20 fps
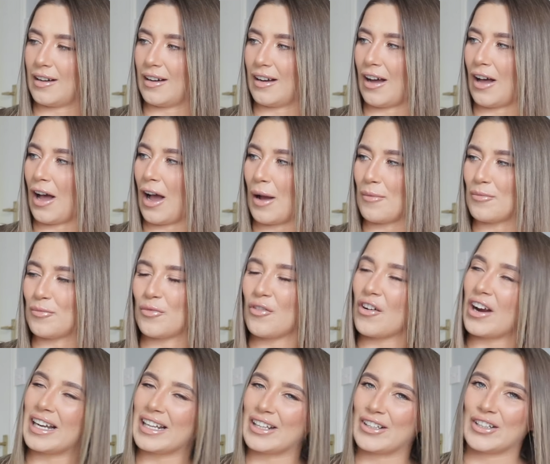I'm
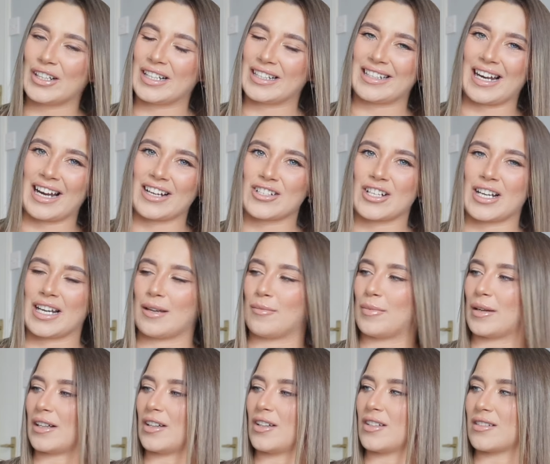really gutted actually,
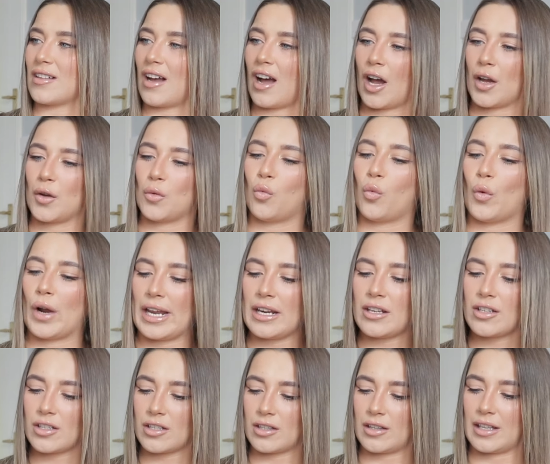because I
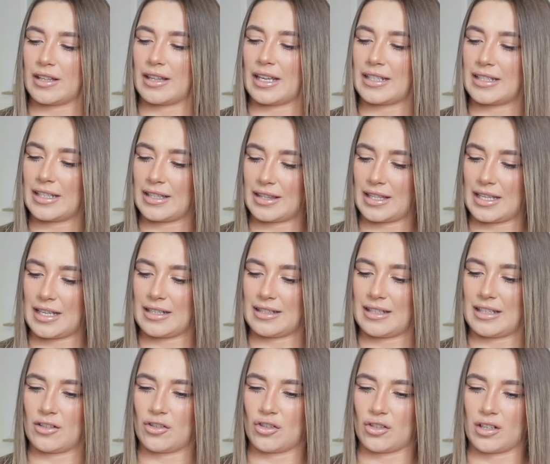wish that they did these
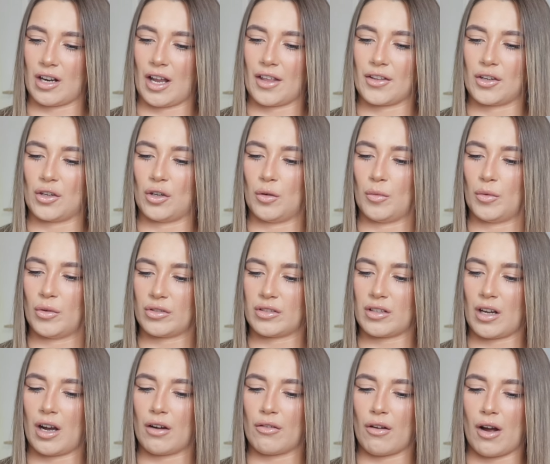in just like the normal
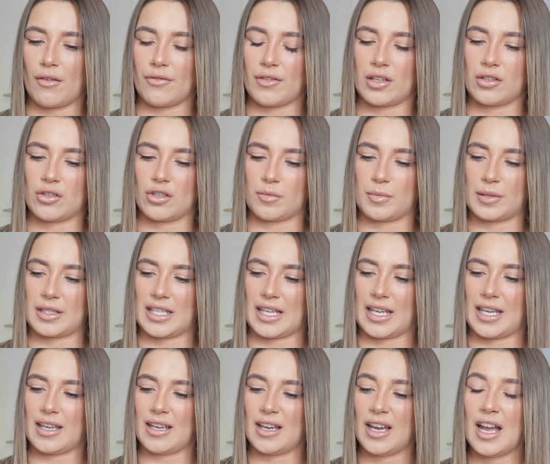style rather than just
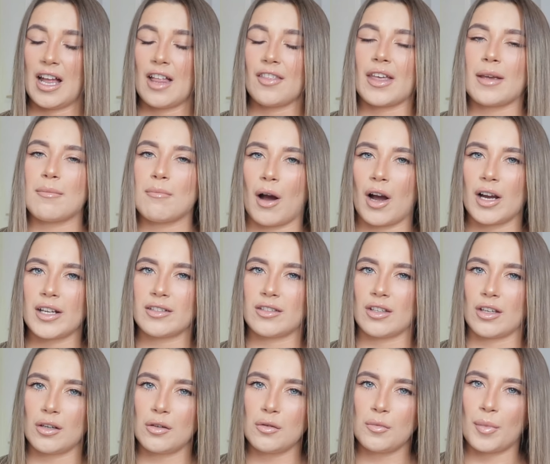petite. They might
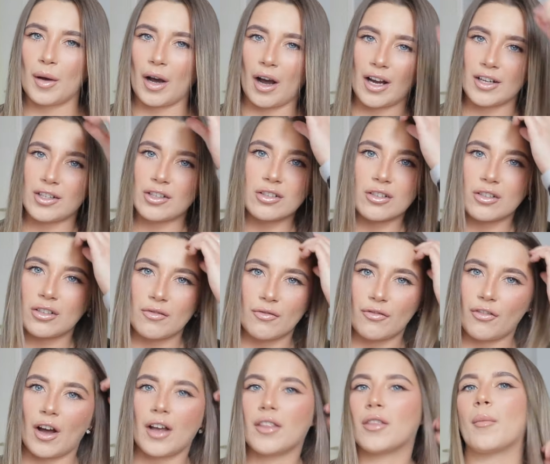do, but I just couldn't
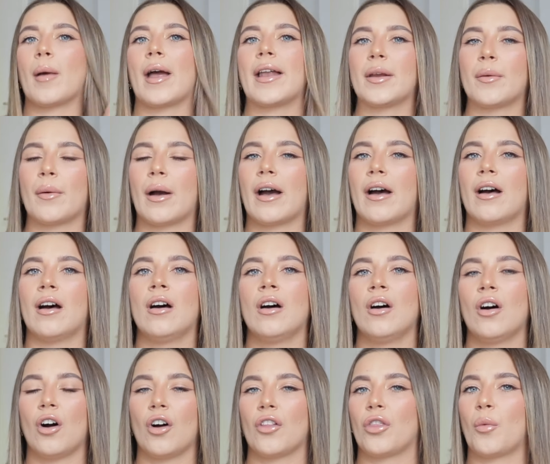find them anywhere
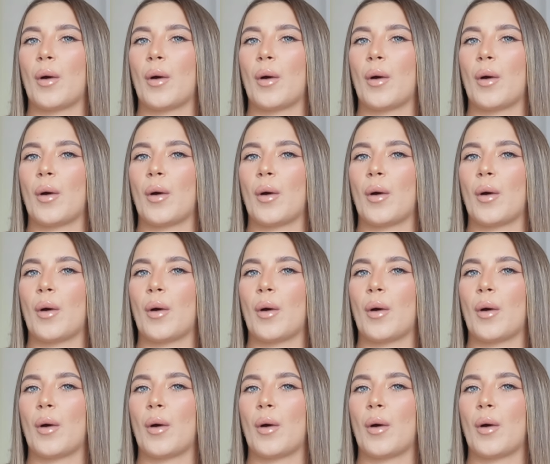on the